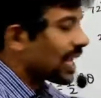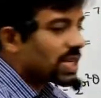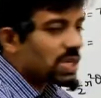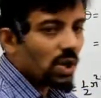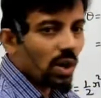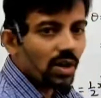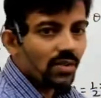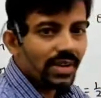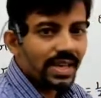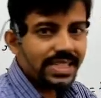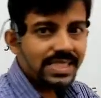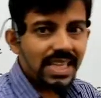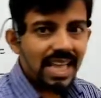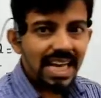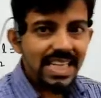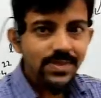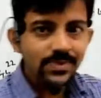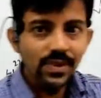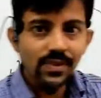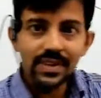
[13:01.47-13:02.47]
always
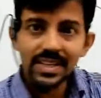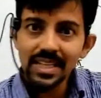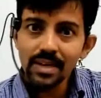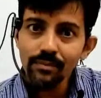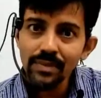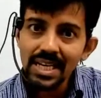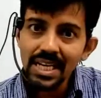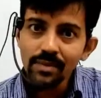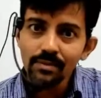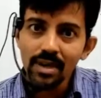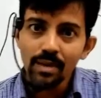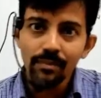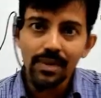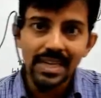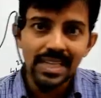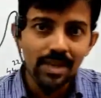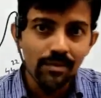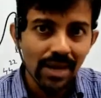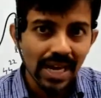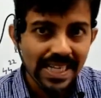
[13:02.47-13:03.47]
lies between the minimum and
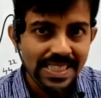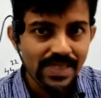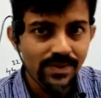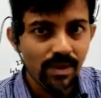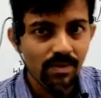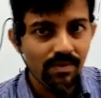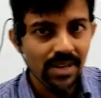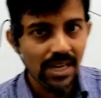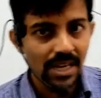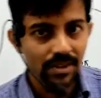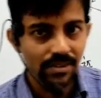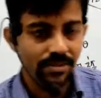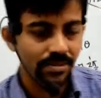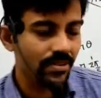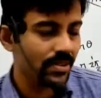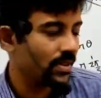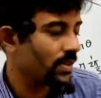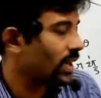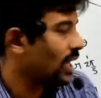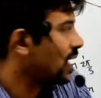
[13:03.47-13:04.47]
the maximum values.
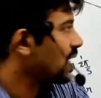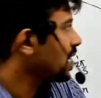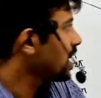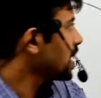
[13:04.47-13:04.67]
Okay,